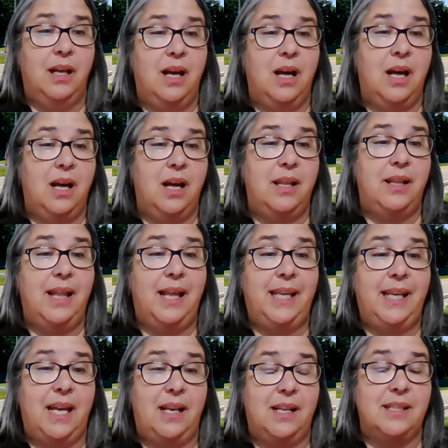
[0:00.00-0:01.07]

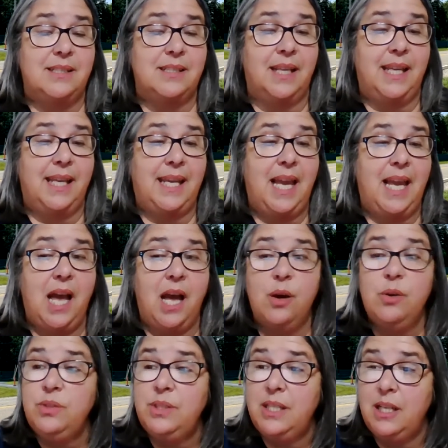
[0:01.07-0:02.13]
Again, it's a
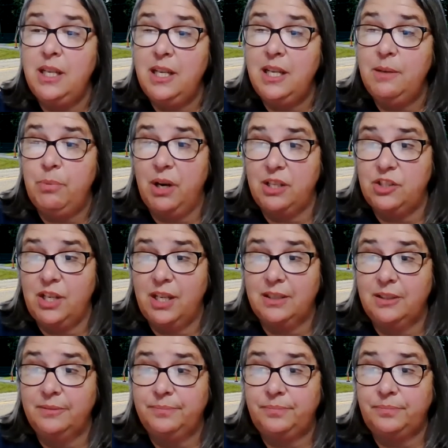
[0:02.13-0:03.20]
county project.